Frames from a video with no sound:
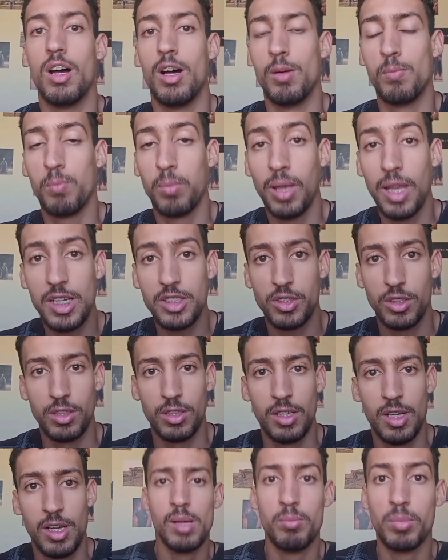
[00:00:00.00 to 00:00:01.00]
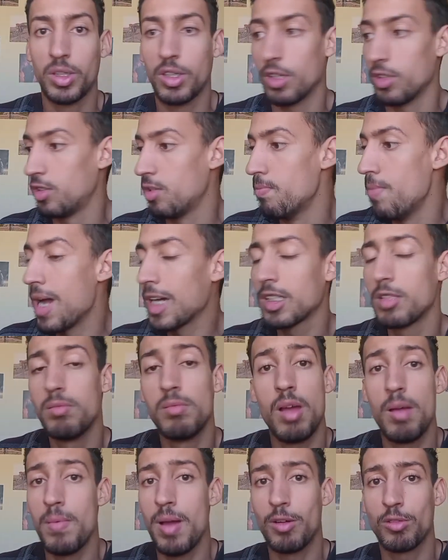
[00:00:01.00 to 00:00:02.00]
pleasure because the maximum
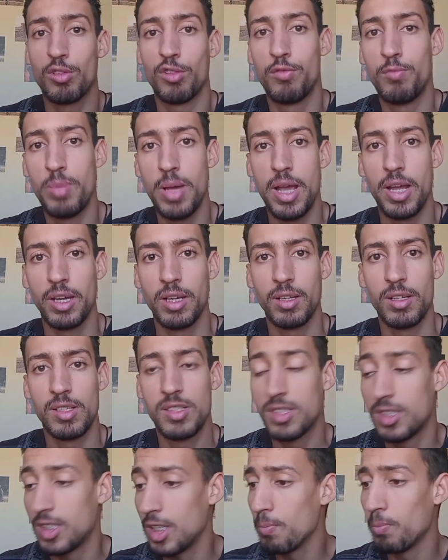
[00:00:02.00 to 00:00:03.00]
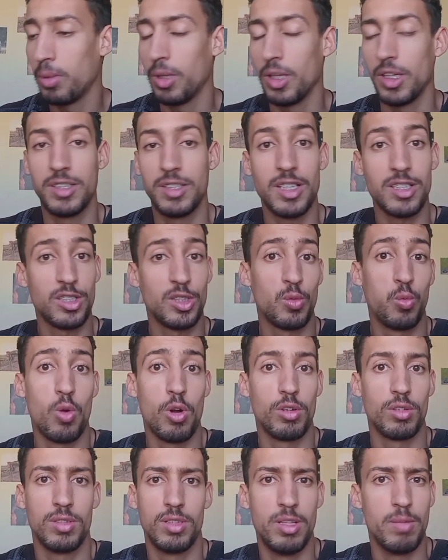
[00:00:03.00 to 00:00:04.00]
amount of pain simply doesn't
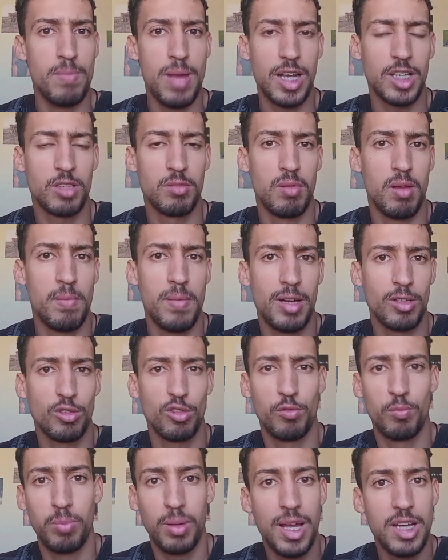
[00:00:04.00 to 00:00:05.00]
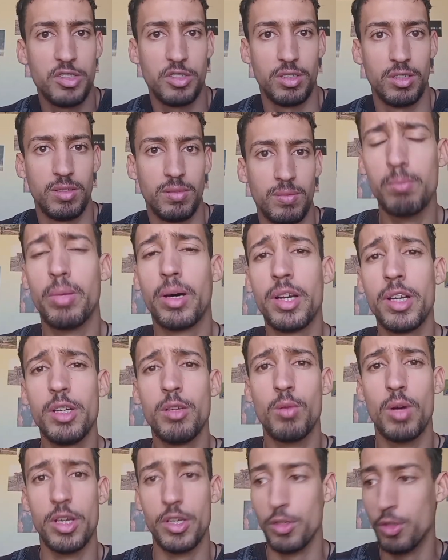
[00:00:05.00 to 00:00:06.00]
worth the maximum amount of pleasure. But
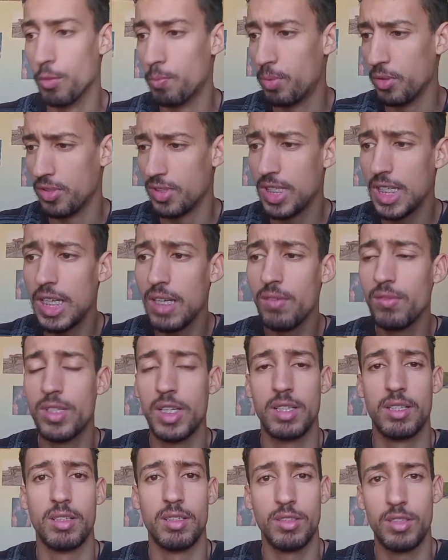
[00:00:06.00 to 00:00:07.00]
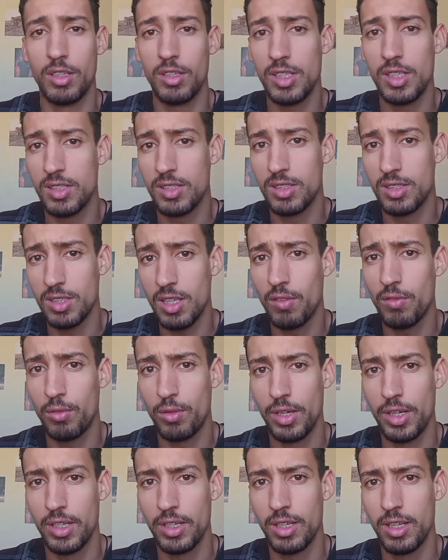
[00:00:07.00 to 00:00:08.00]
anyway, you perceive that there is
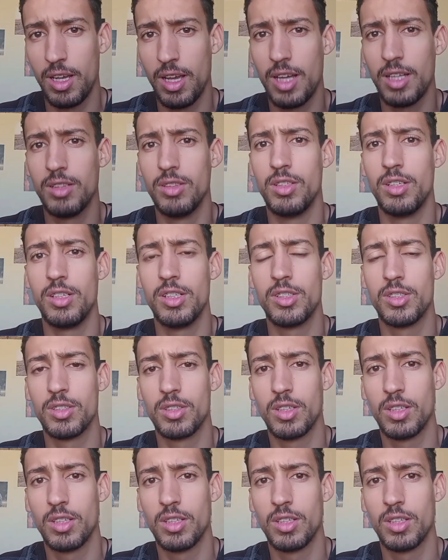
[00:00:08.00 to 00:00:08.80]
suffering and there is